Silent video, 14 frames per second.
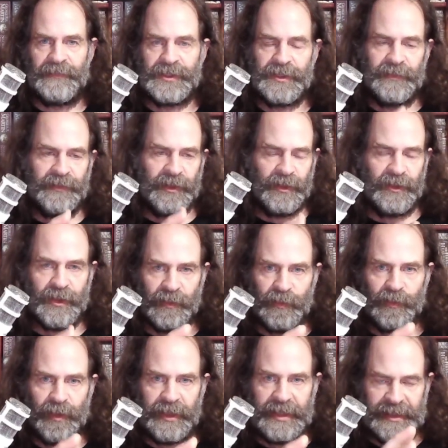So if you look at
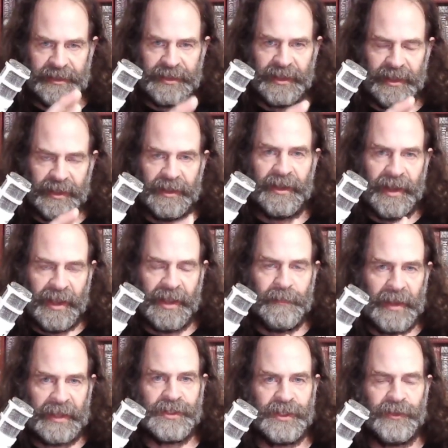what is in a
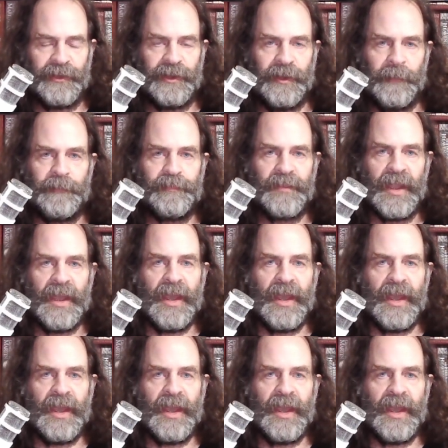bacterium,